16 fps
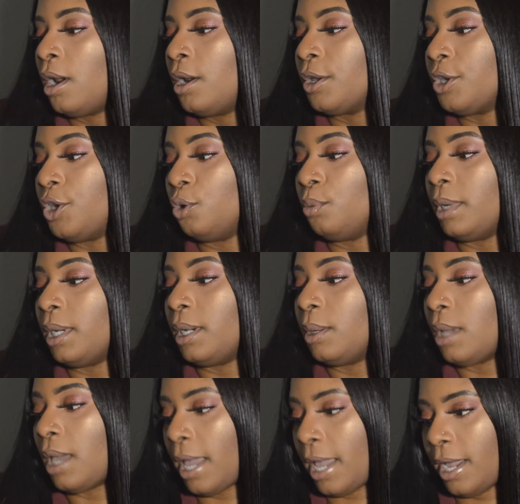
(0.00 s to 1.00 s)
Human
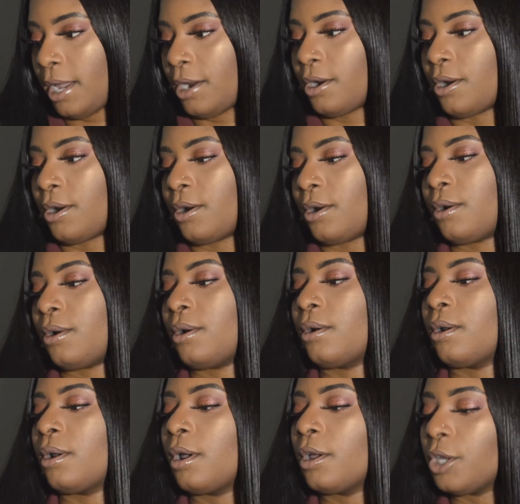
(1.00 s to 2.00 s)
Hair
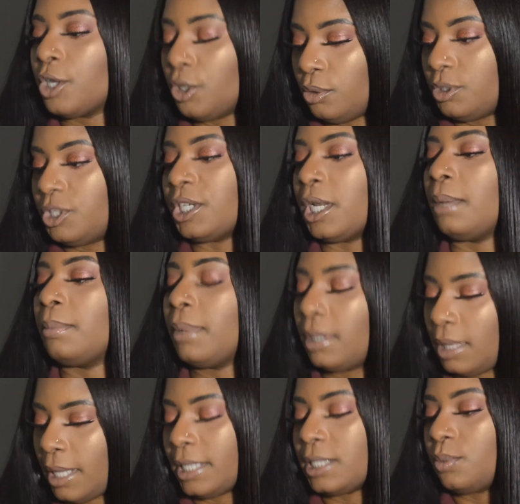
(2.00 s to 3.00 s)
U-shaped
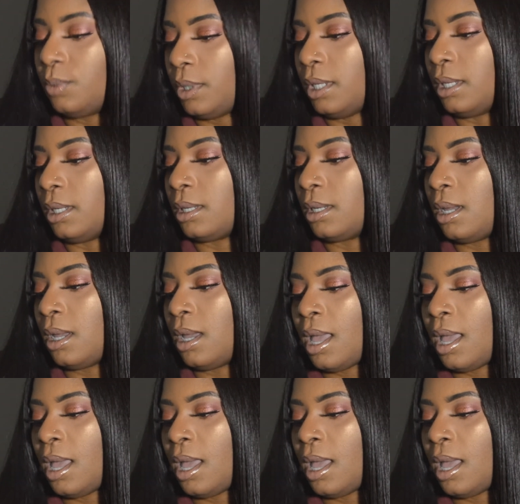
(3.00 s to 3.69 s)
lace wig.